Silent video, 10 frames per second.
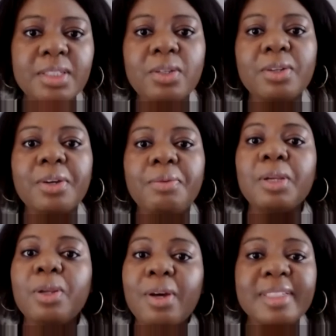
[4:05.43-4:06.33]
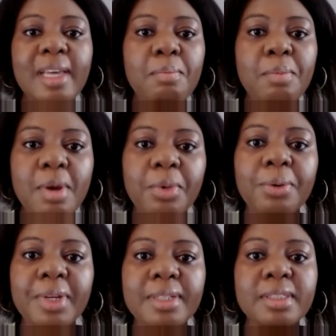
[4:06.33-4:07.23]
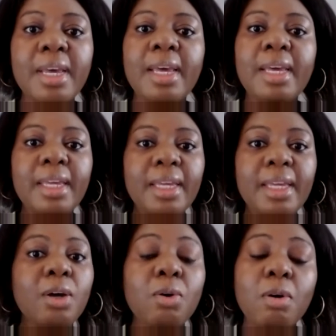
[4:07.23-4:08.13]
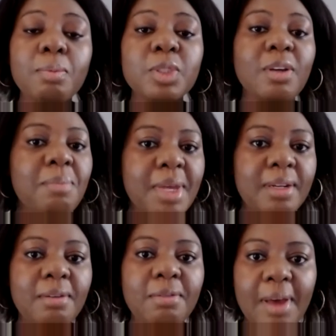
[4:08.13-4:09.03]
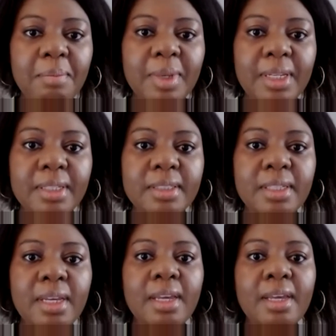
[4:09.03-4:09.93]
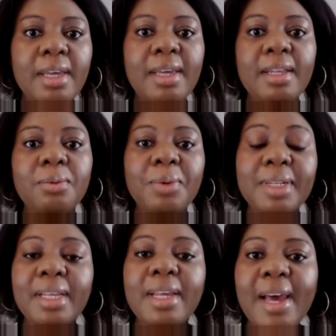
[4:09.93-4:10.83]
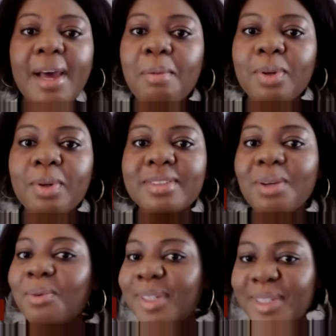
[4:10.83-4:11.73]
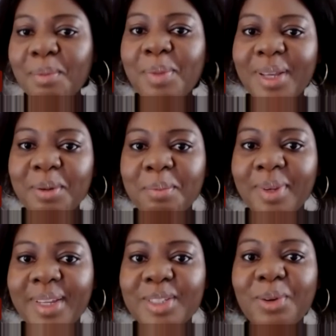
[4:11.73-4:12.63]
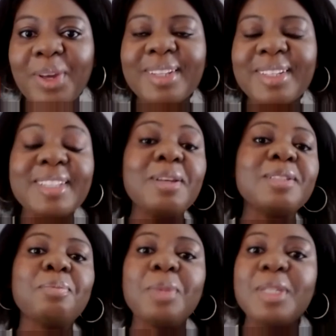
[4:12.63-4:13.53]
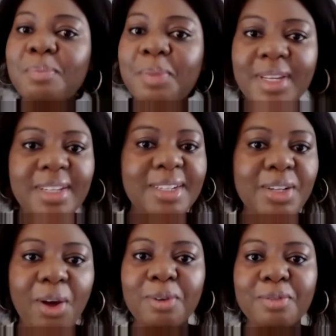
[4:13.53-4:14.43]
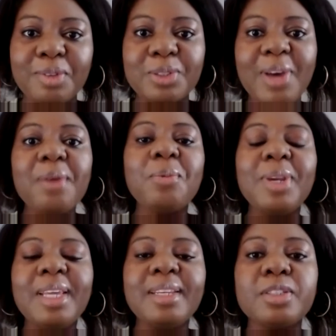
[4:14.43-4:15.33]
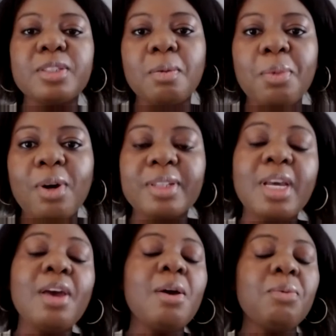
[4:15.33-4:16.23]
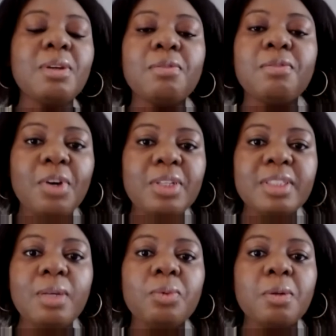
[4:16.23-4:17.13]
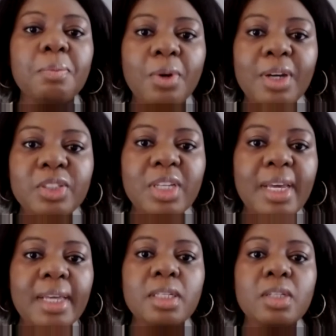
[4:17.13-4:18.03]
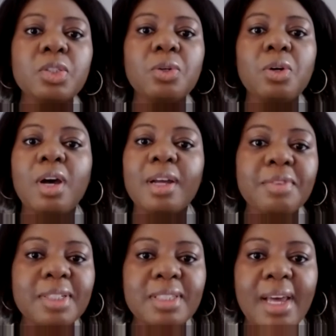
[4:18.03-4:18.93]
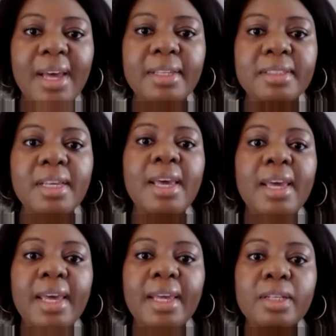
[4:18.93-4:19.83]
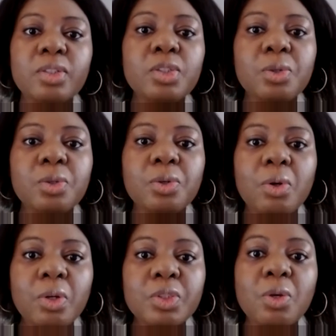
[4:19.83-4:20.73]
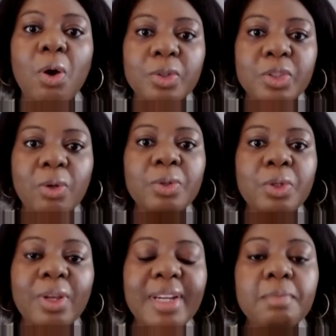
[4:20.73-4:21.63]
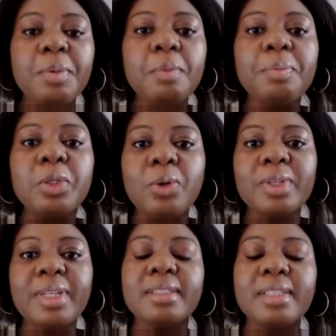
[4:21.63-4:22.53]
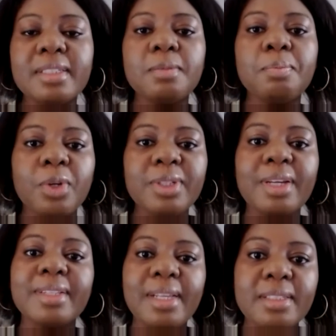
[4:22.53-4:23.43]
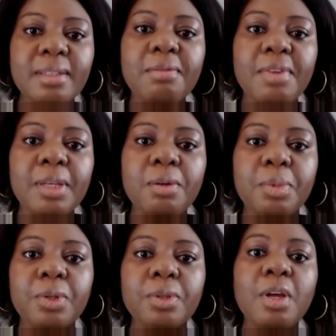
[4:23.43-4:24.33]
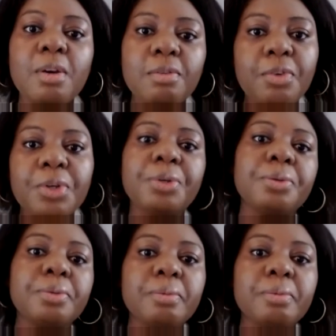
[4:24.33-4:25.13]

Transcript: It's going to create long-term memories in the homes of many families. And when that happens, the world is a better place. So it's bigger than all of us. So I really need support with the funding, with the project, to advertise, and to also, let people know that this product is available for you.